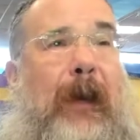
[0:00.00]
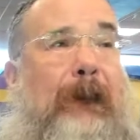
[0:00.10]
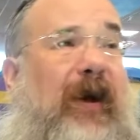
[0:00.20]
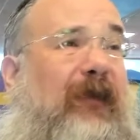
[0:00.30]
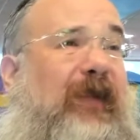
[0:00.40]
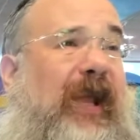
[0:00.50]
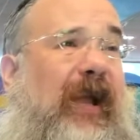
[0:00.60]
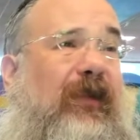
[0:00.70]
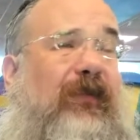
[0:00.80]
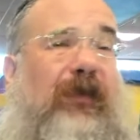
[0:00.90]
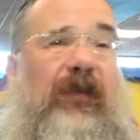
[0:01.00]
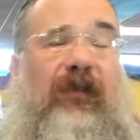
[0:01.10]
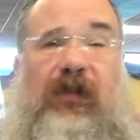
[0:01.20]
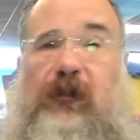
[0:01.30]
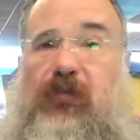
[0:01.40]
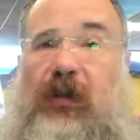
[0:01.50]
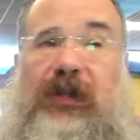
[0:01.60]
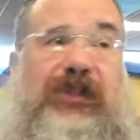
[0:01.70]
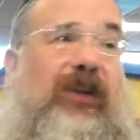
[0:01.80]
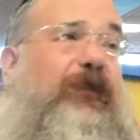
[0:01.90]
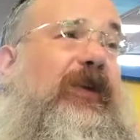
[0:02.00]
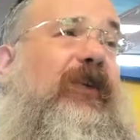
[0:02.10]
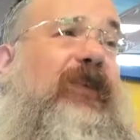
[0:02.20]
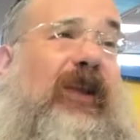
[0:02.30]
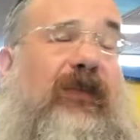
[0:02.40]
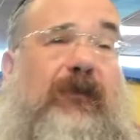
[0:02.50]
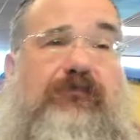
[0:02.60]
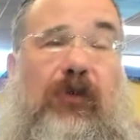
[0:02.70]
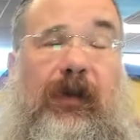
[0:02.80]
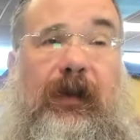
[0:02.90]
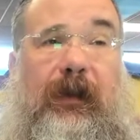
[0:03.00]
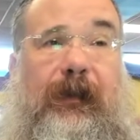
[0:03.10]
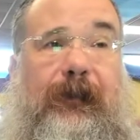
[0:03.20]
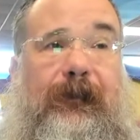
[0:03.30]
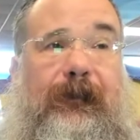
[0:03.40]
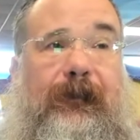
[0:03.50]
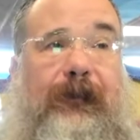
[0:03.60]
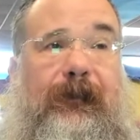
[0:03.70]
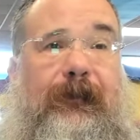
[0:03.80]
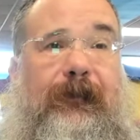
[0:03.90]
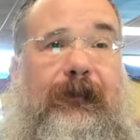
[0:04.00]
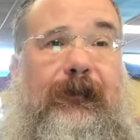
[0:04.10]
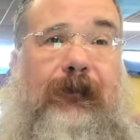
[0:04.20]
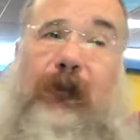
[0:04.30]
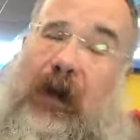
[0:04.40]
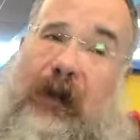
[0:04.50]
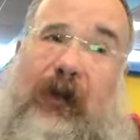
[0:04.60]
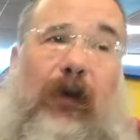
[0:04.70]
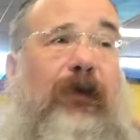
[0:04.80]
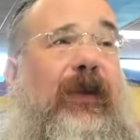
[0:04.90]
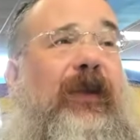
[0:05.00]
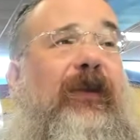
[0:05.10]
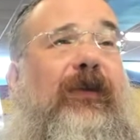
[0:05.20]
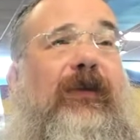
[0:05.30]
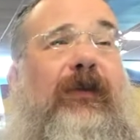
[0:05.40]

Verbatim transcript: But if the answer is it's important just because it's important, well, only